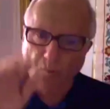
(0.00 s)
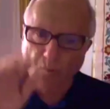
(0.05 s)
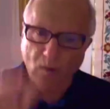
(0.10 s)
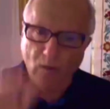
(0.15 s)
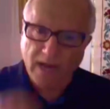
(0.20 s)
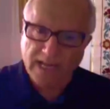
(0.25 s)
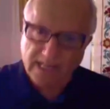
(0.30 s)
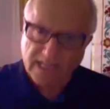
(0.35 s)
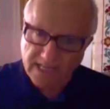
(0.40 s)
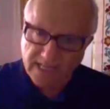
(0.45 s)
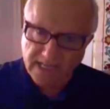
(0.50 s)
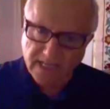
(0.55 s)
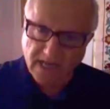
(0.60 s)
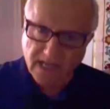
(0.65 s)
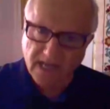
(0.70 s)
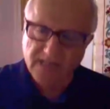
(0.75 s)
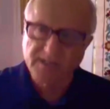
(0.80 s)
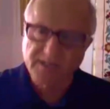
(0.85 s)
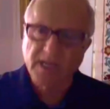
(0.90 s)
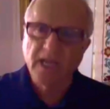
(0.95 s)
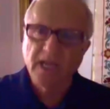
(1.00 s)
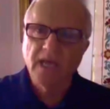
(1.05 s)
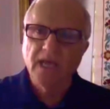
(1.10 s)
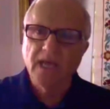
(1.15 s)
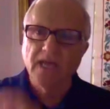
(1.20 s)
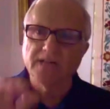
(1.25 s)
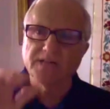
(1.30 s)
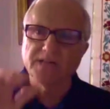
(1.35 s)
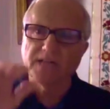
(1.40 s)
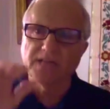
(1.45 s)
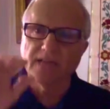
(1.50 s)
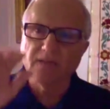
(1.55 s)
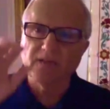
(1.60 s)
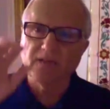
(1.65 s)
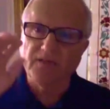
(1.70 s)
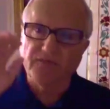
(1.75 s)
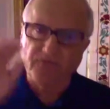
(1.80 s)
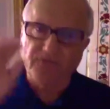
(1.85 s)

correctly does, is he